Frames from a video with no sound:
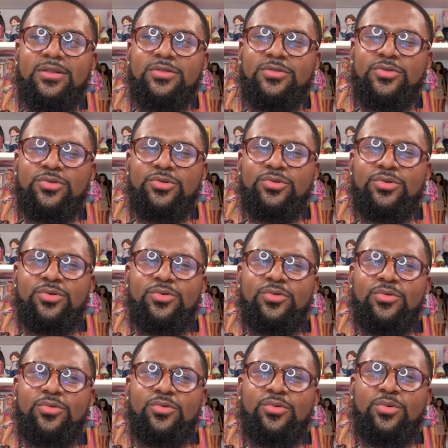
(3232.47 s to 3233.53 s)

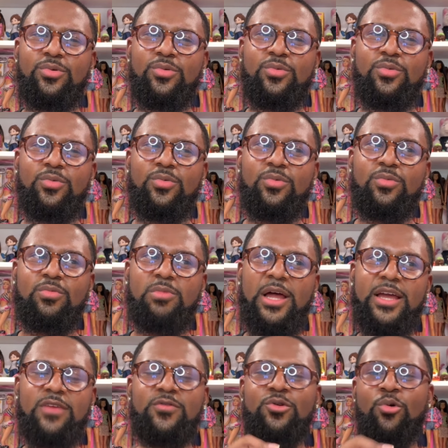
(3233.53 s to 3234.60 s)
through, like
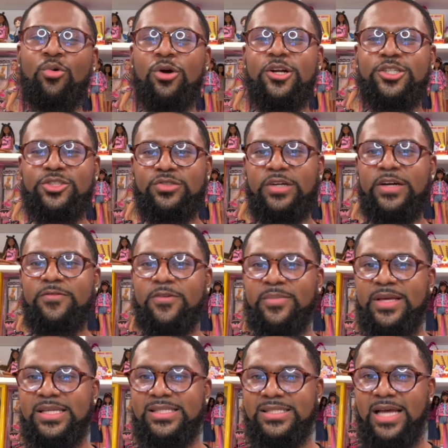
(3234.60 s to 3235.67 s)
if you order straight from
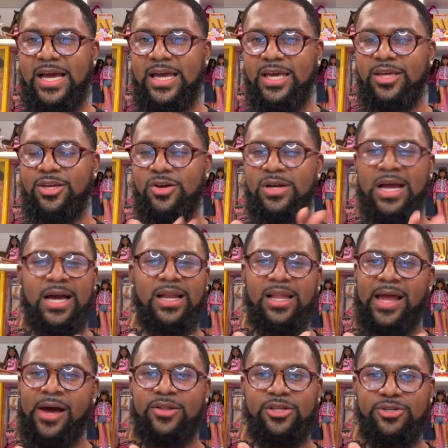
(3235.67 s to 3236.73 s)
his site, you're not
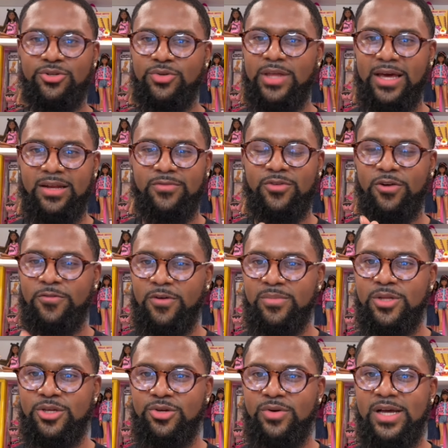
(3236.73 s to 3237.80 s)
allowed to do that if you're from
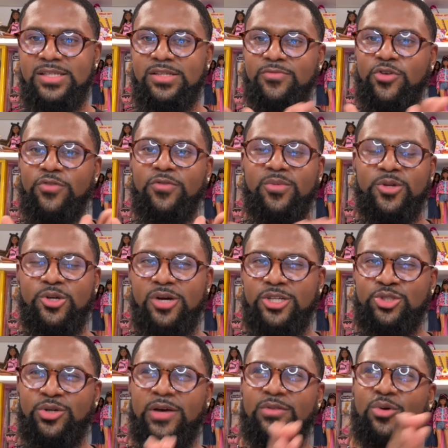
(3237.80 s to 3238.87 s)
the US. If you're from the US,
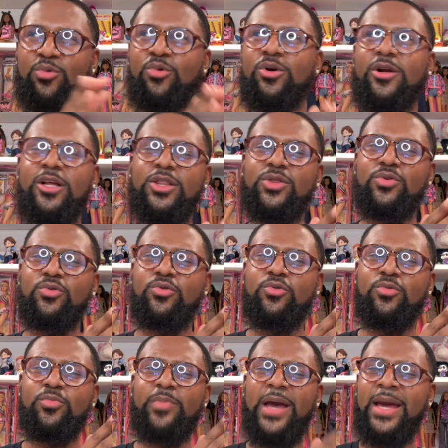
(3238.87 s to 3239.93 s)
you have to order it
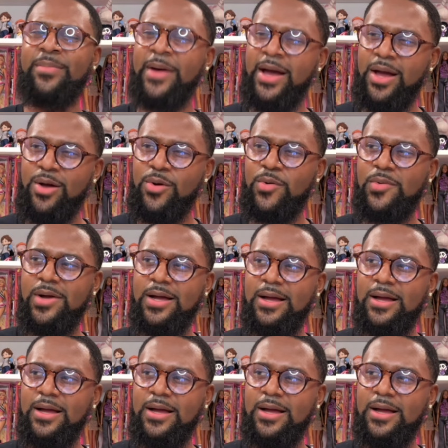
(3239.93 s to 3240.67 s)
through PayPal.